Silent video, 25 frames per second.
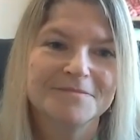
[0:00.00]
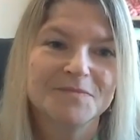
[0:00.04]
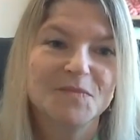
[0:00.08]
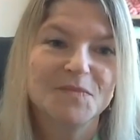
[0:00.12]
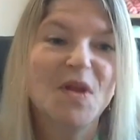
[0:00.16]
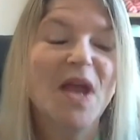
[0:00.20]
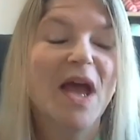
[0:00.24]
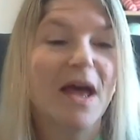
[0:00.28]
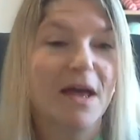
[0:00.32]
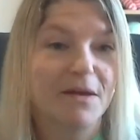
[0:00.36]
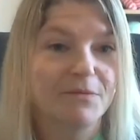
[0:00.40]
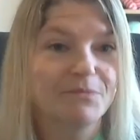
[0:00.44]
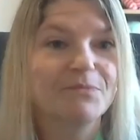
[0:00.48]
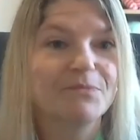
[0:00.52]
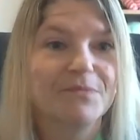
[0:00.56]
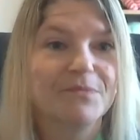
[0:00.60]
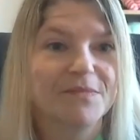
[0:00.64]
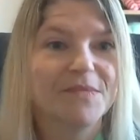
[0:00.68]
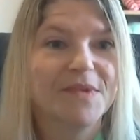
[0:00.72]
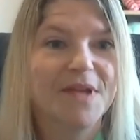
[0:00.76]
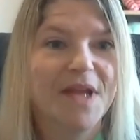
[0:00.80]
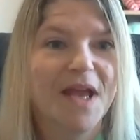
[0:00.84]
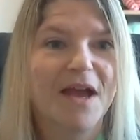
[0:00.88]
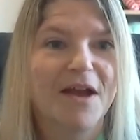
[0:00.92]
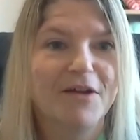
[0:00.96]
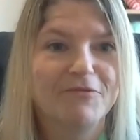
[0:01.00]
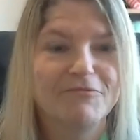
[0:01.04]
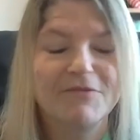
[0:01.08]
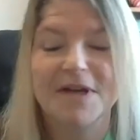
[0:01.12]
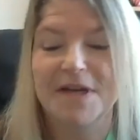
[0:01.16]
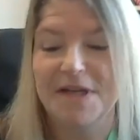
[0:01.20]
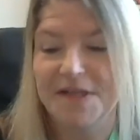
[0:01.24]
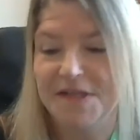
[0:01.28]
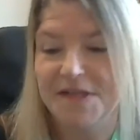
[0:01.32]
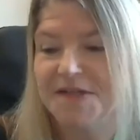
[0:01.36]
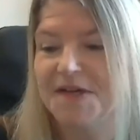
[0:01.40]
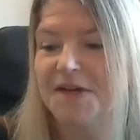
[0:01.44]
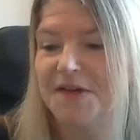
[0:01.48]
Yeah, it
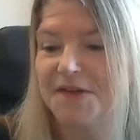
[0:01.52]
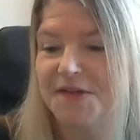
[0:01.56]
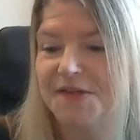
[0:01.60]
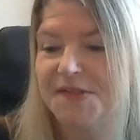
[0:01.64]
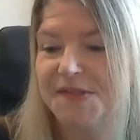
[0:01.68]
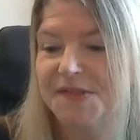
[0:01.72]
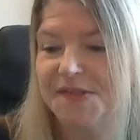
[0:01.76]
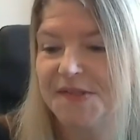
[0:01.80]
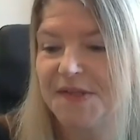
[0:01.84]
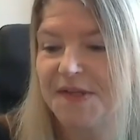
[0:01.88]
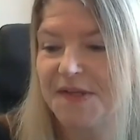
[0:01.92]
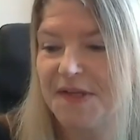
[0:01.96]
really does.